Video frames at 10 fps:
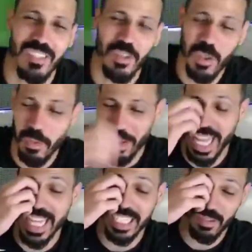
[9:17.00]
two
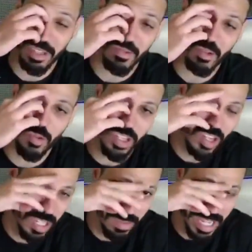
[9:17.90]
packs we have one more
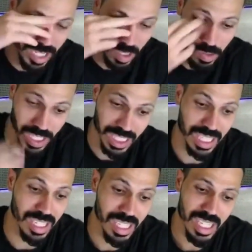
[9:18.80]
dark matter to quick
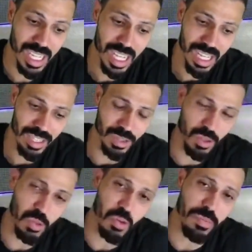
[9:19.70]
sell so
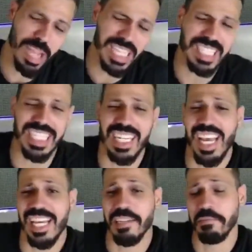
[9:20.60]
two more packs
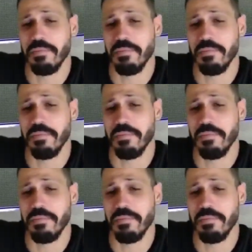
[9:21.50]
today